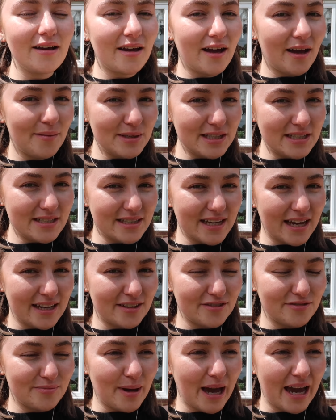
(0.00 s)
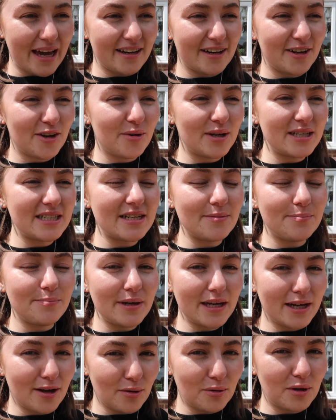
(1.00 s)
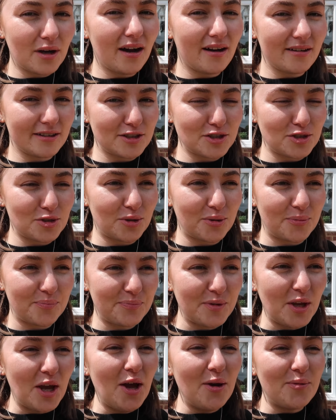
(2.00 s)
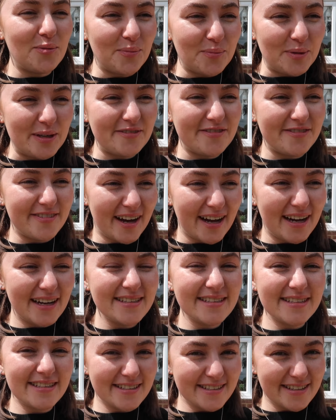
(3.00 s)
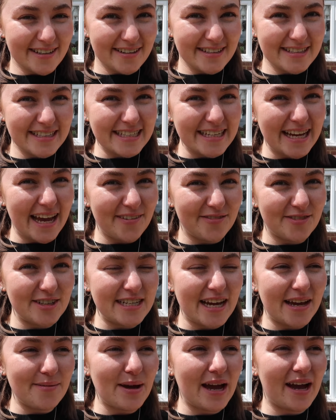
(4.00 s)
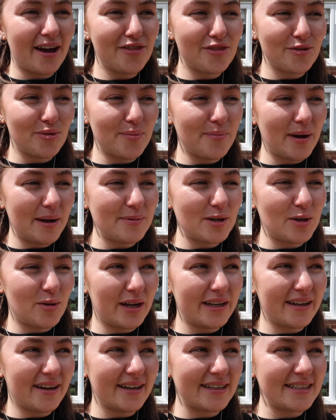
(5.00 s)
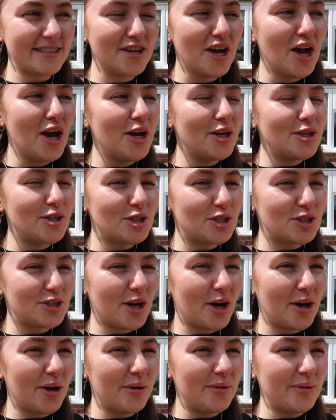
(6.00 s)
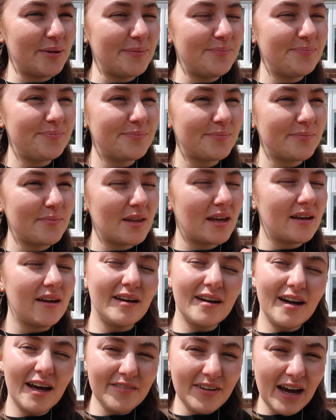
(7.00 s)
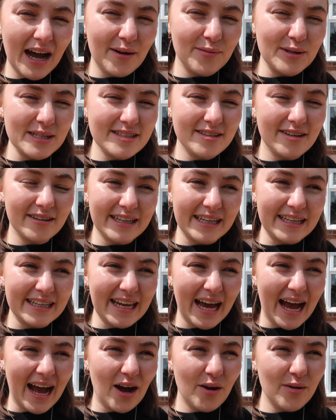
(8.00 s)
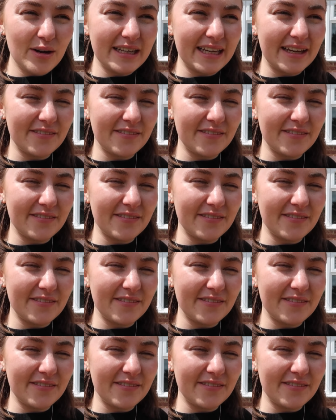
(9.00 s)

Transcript: coming to the end of May, and I know I did a big old garden tour when we first started Everyday May, I thought it might be quite nice to show kind of how it's looking now and